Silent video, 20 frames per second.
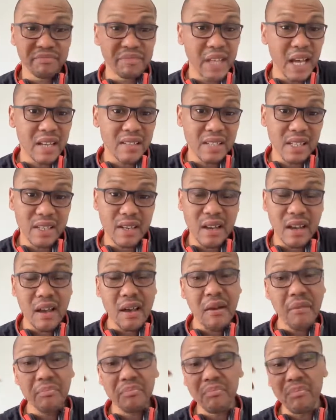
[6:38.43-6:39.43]
That's it.
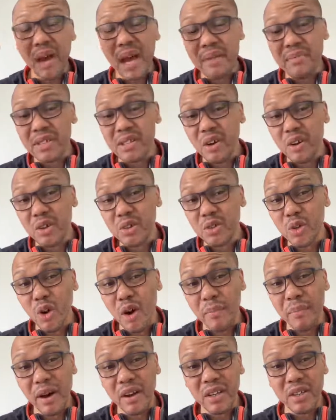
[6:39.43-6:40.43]
Maybe he's going to
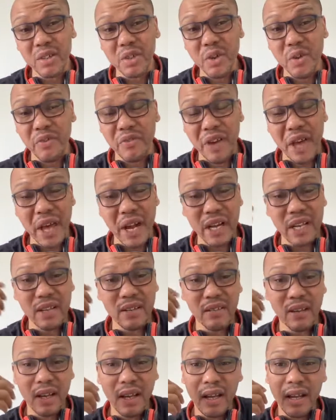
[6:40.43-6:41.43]
talk about a new
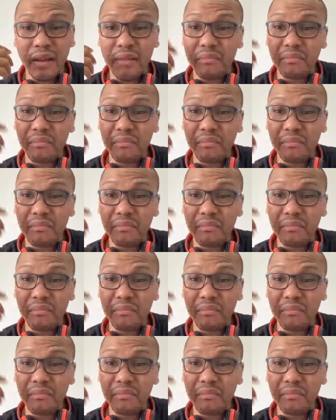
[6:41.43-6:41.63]
variant.